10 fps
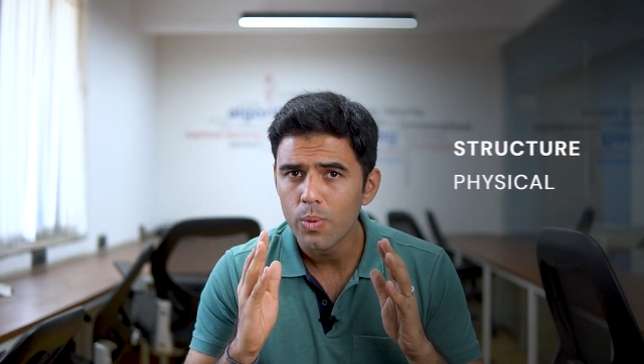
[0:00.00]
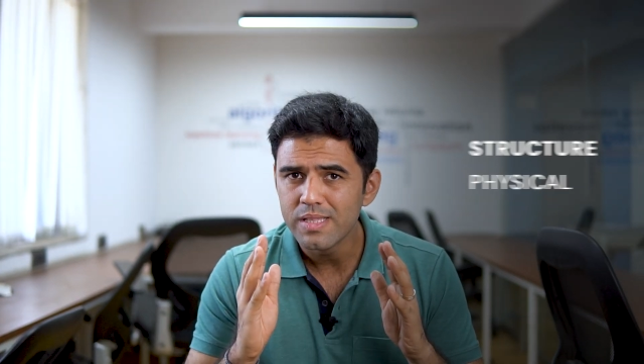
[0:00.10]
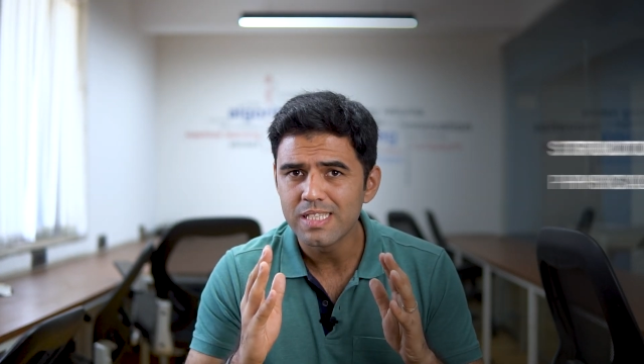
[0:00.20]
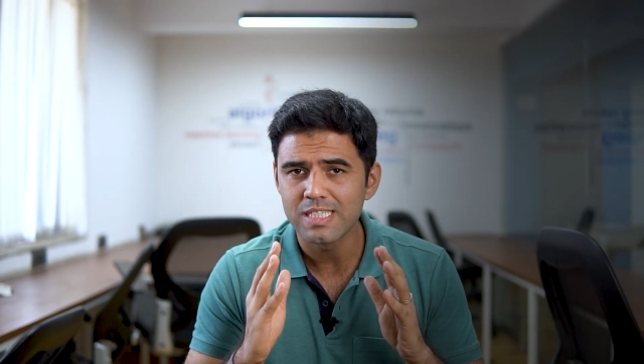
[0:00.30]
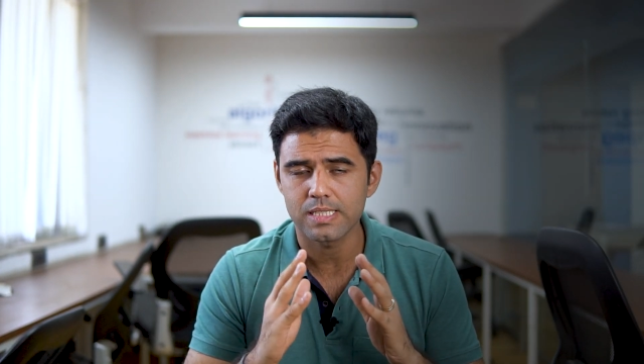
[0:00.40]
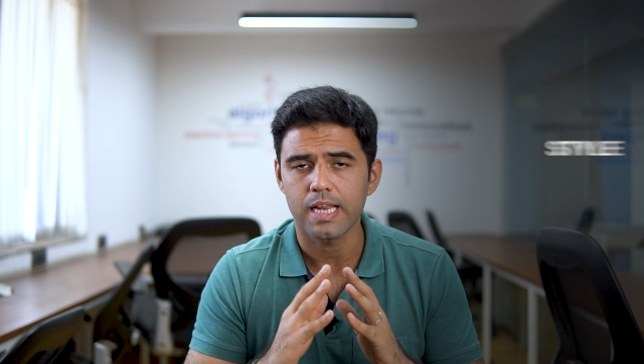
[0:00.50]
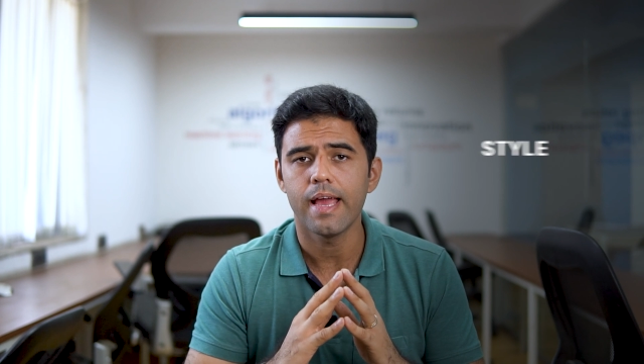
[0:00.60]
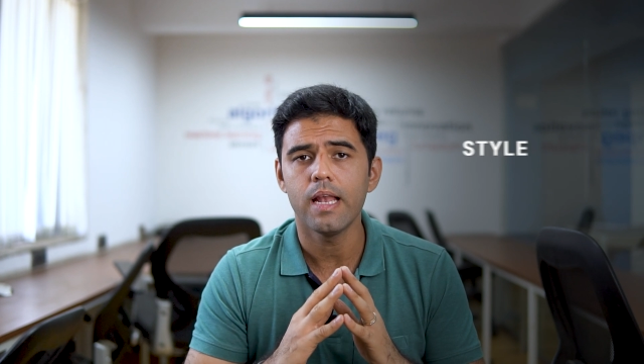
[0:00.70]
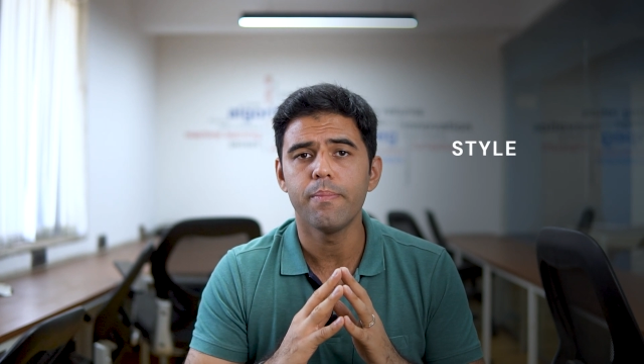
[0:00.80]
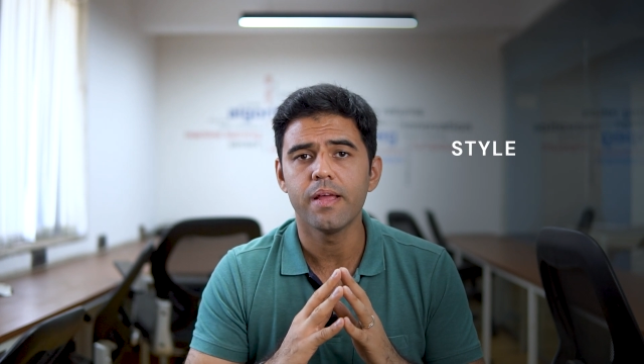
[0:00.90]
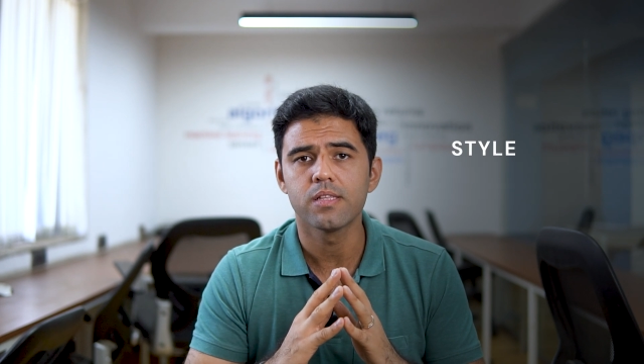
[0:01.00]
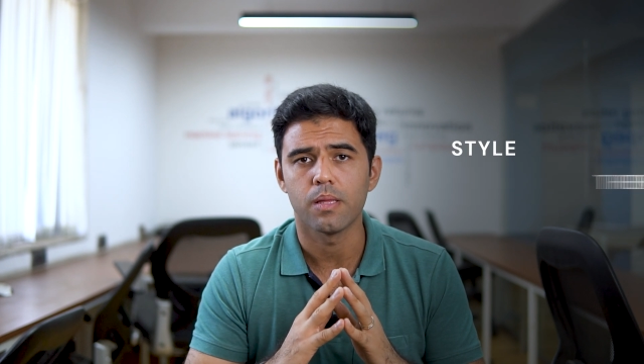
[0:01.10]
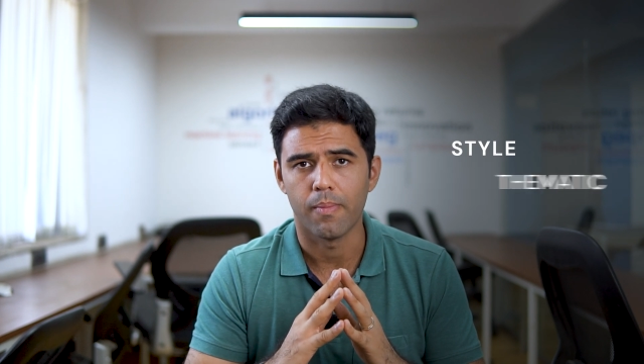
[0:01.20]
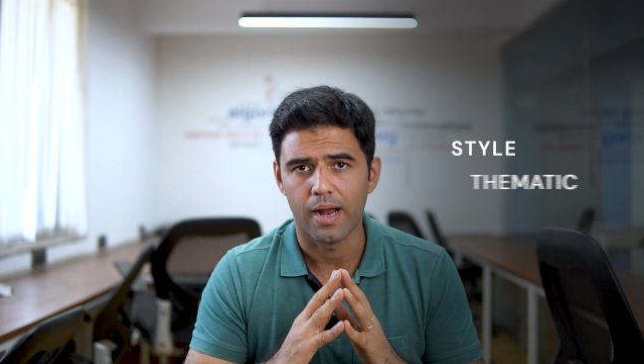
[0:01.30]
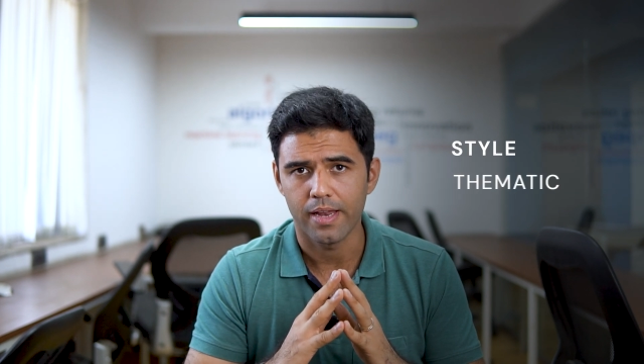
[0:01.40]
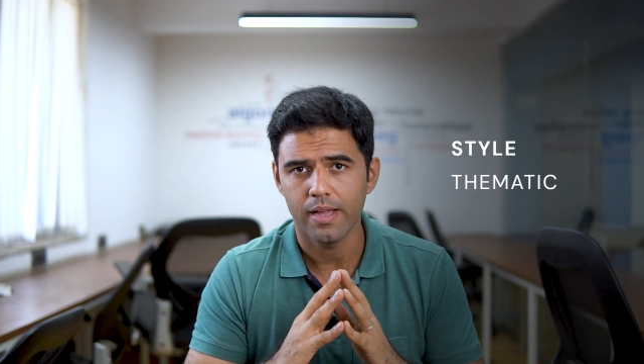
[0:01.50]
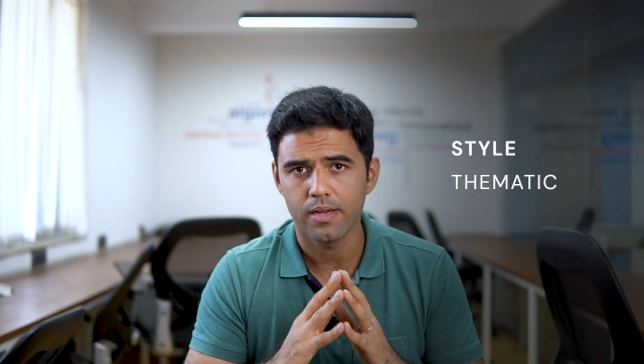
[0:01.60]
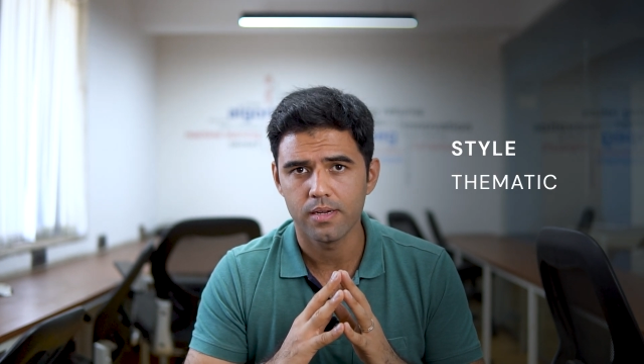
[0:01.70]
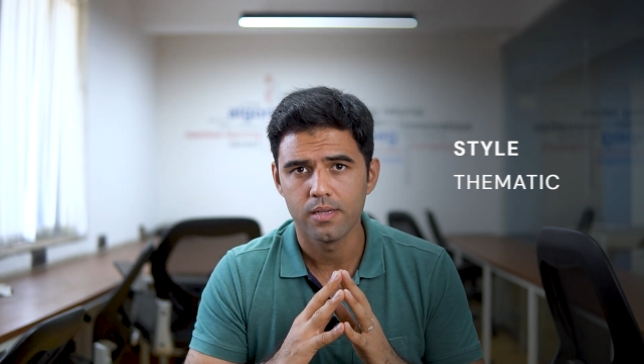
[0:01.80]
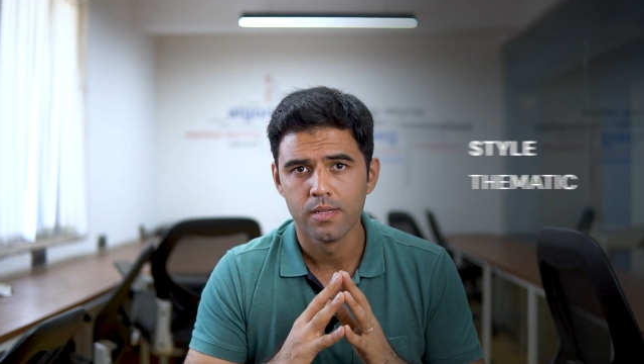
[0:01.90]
with its style being thematic